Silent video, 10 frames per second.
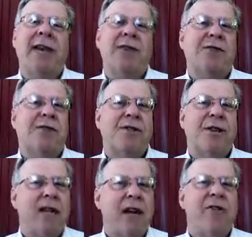is
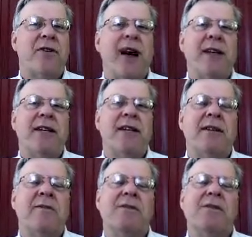another idea
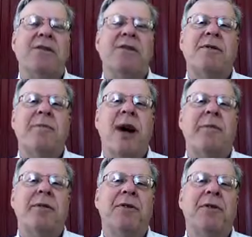that was
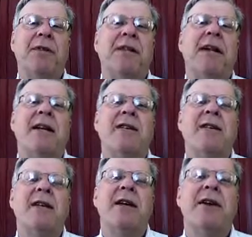popular in the
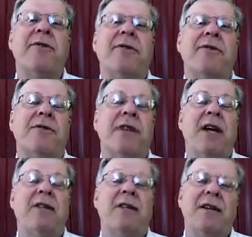1900s or the
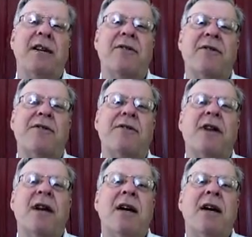1800s,